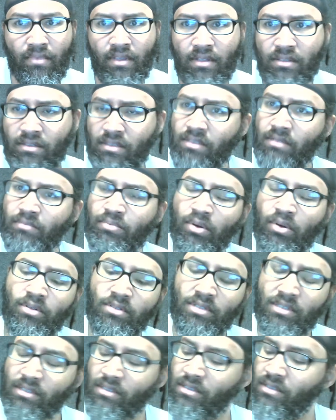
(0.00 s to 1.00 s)
Just the
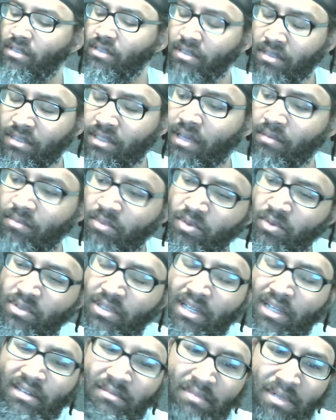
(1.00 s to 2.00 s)
person just looked at me and was
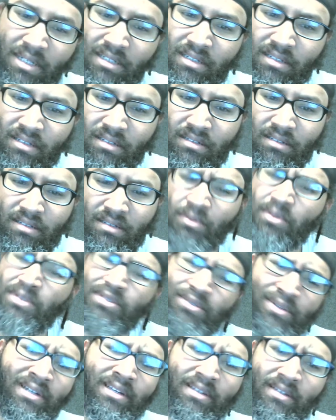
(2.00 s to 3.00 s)
like, "Man, quit
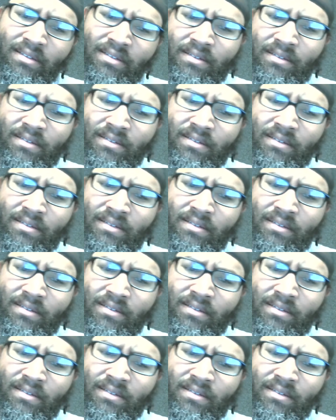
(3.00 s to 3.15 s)
drinking,"